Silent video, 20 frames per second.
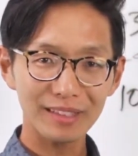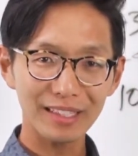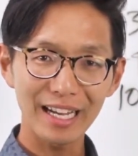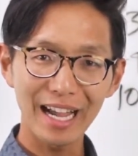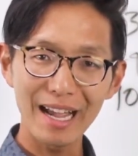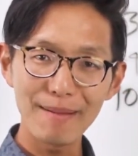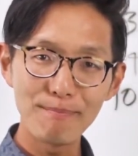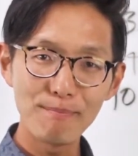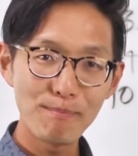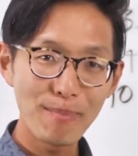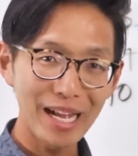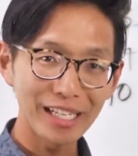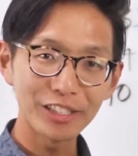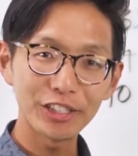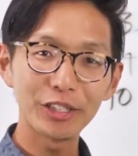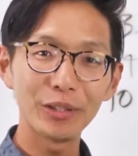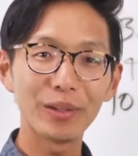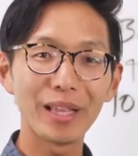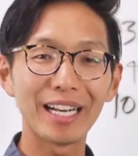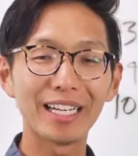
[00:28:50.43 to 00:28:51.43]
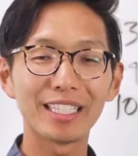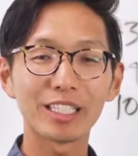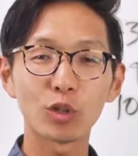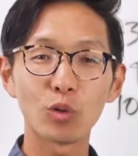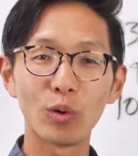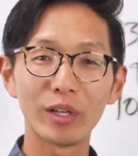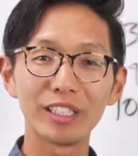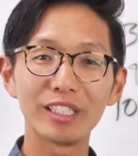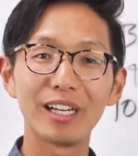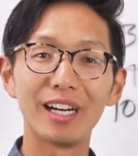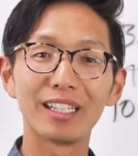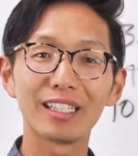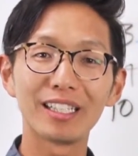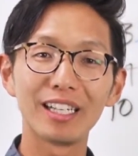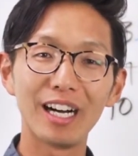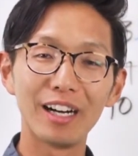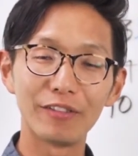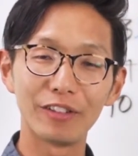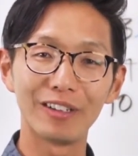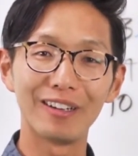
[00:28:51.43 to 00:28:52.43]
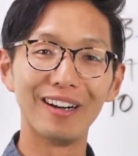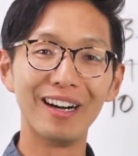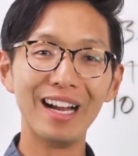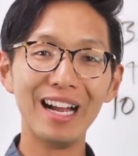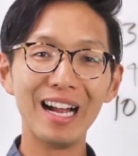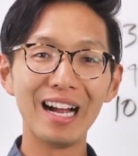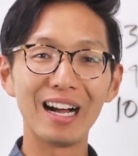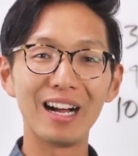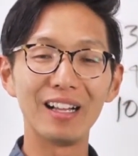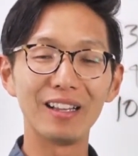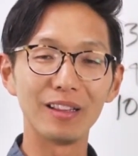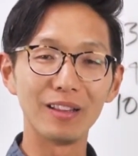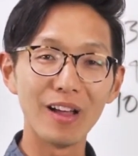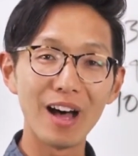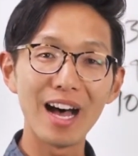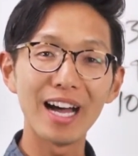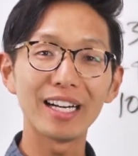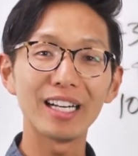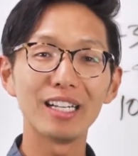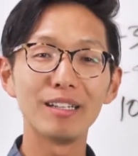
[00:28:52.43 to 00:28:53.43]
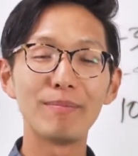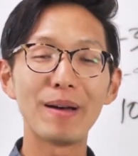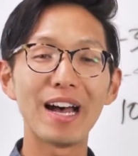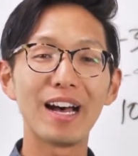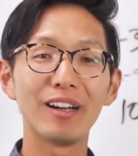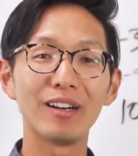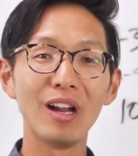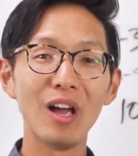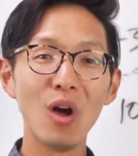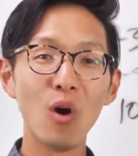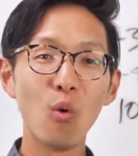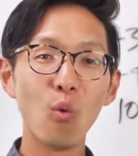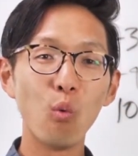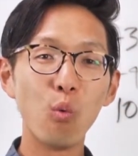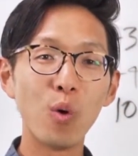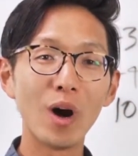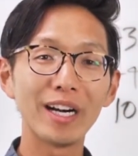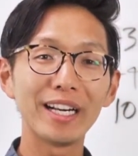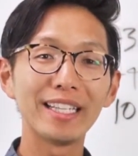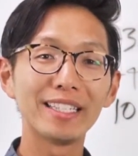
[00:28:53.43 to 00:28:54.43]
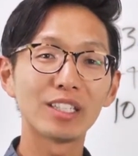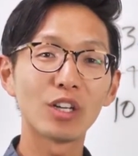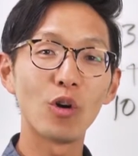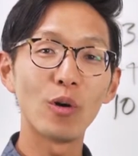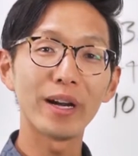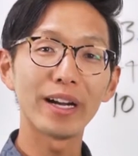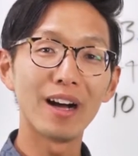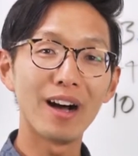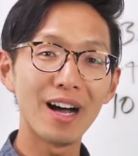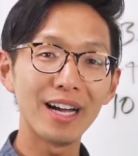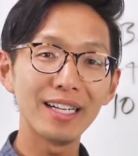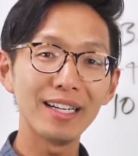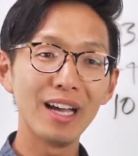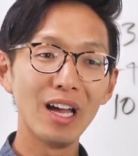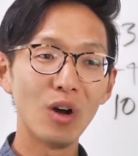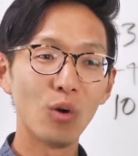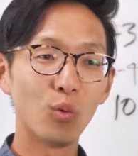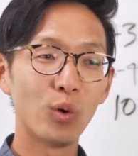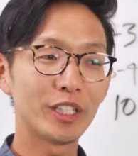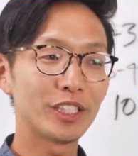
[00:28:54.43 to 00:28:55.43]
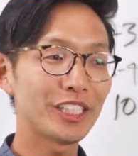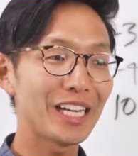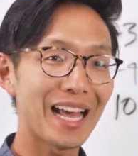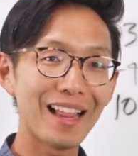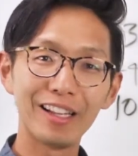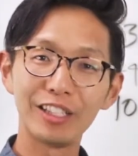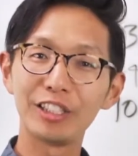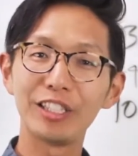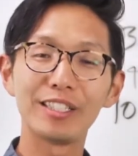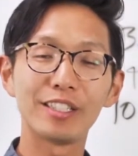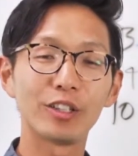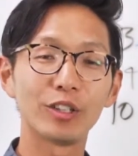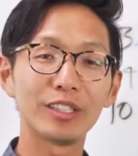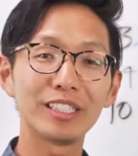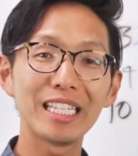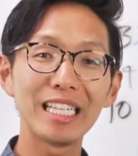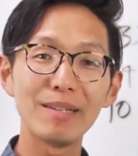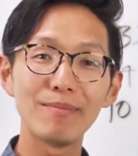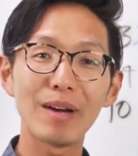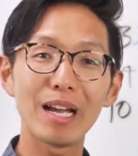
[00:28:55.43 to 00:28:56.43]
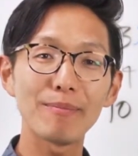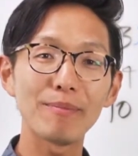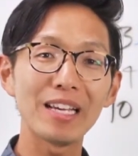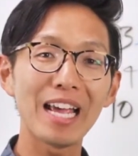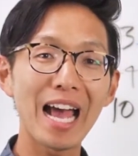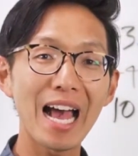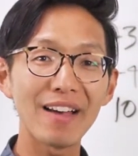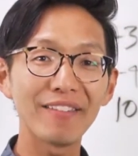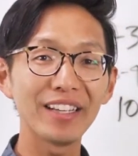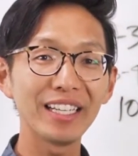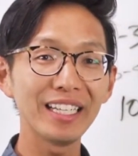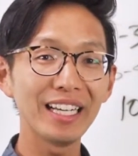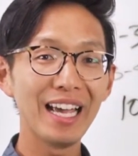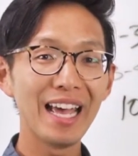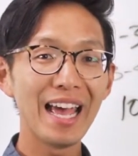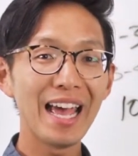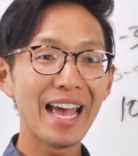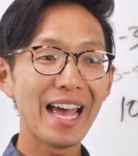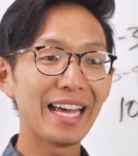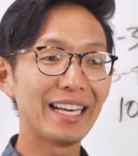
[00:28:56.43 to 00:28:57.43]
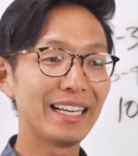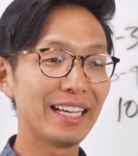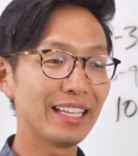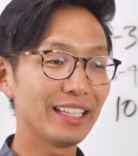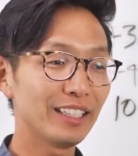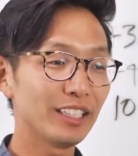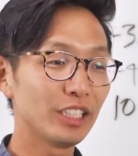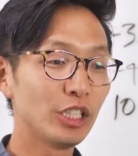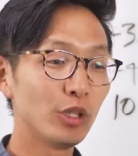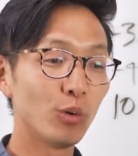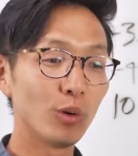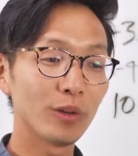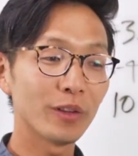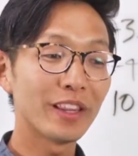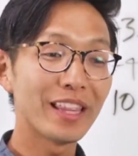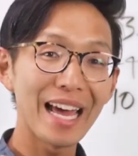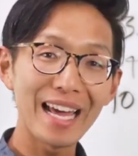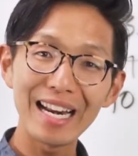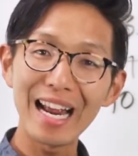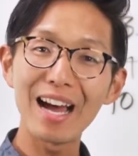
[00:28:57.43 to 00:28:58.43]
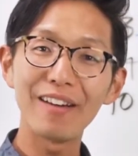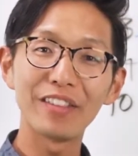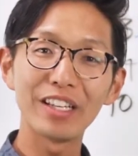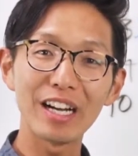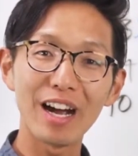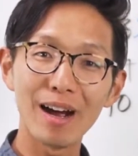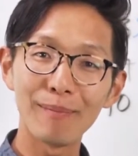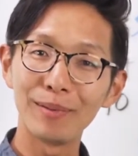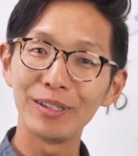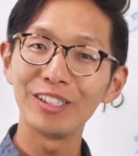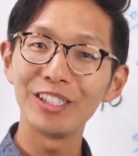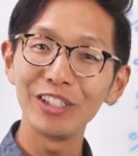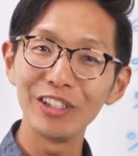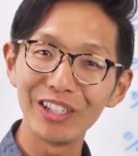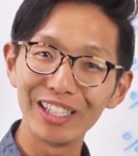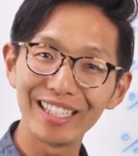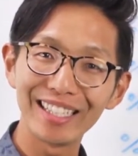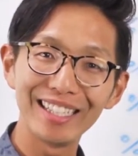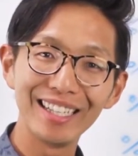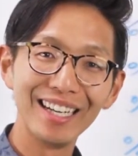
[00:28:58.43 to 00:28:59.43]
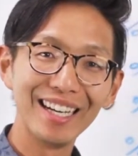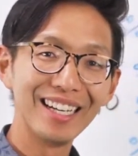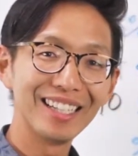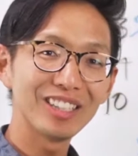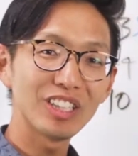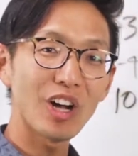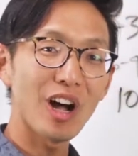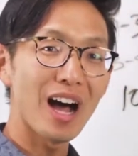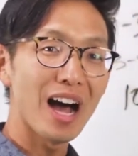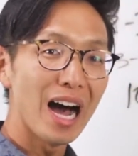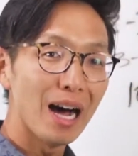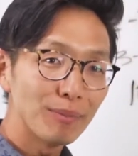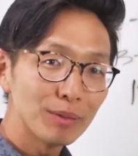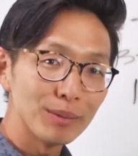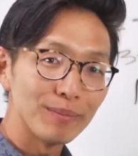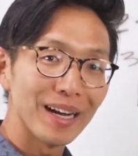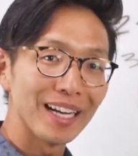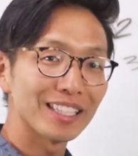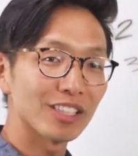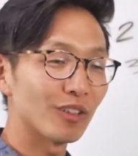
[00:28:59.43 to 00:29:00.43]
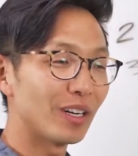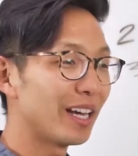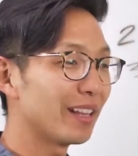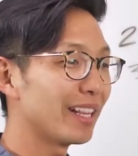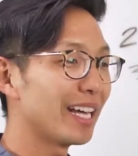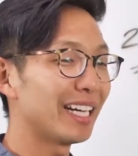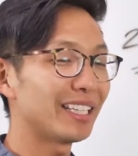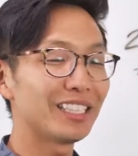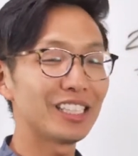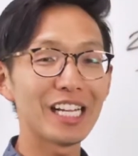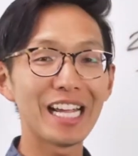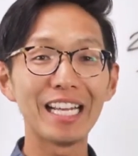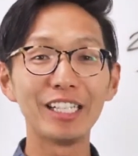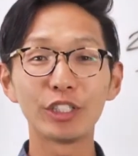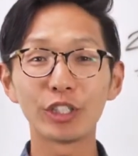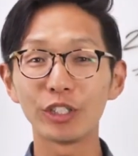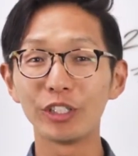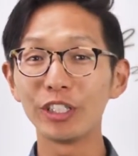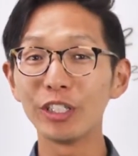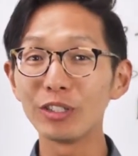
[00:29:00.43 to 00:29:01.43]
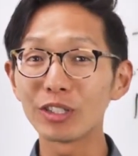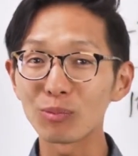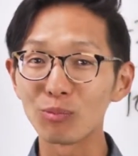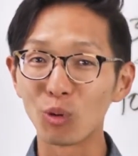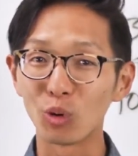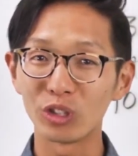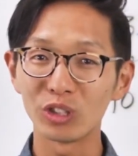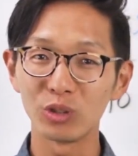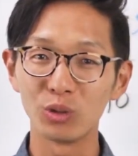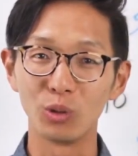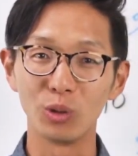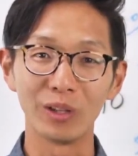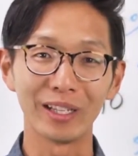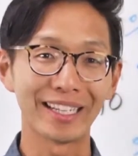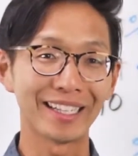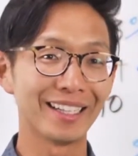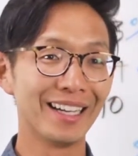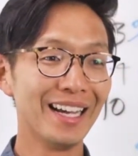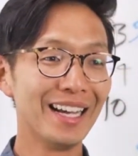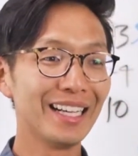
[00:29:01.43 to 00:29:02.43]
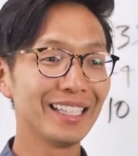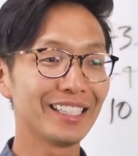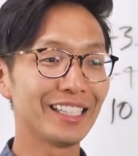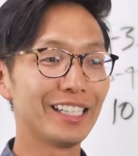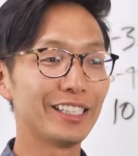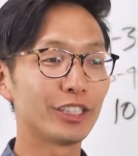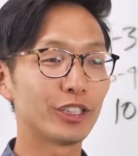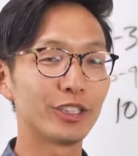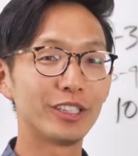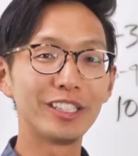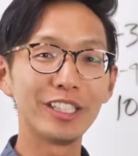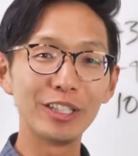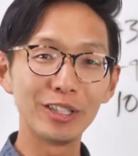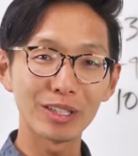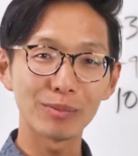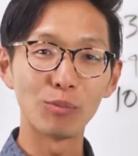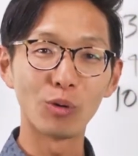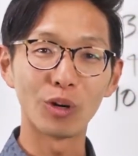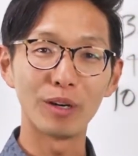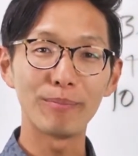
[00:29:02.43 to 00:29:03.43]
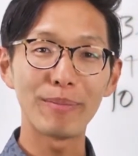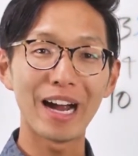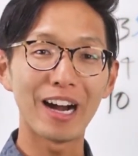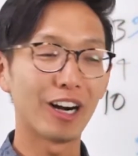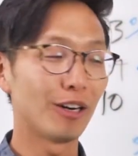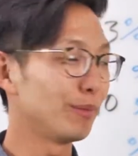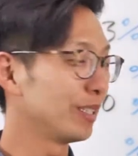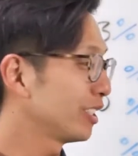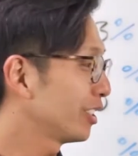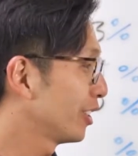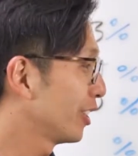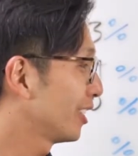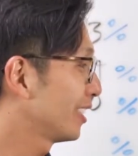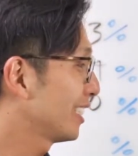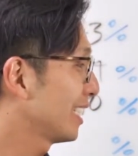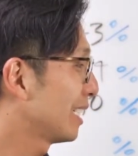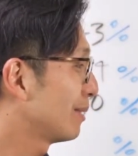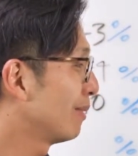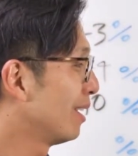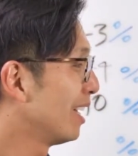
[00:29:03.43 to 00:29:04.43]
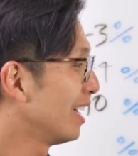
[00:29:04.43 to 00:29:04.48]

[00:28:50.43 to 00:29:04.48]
I bet you that it's going to uncover a lot about what is going on, what challenges your team might be having, and you will then have the opportunity to optimize around that, to introduce more tooling, to introduce more empowerment to your team,